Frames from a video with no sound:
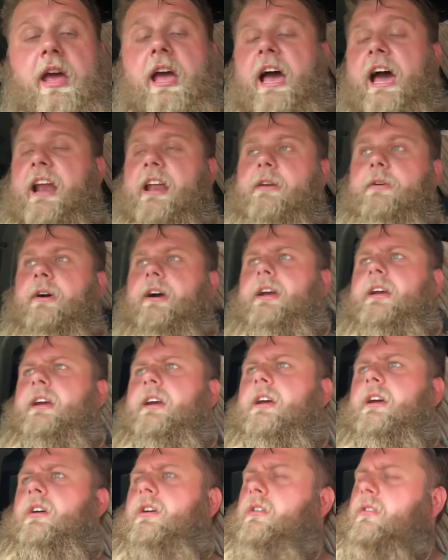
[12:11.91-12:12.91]
Anyway,
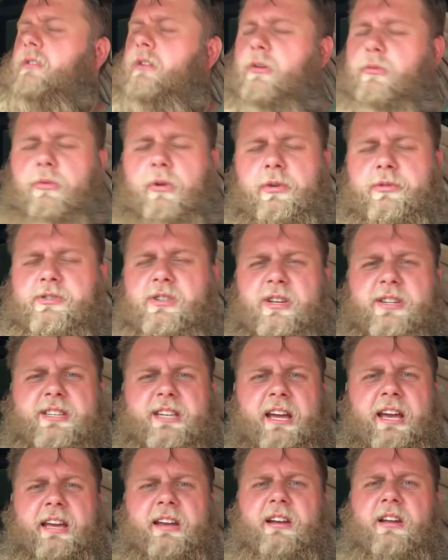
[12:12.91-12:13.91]
what was I
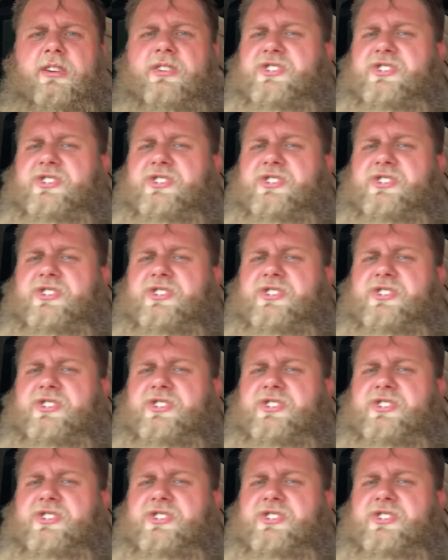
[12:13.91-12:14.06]
saying?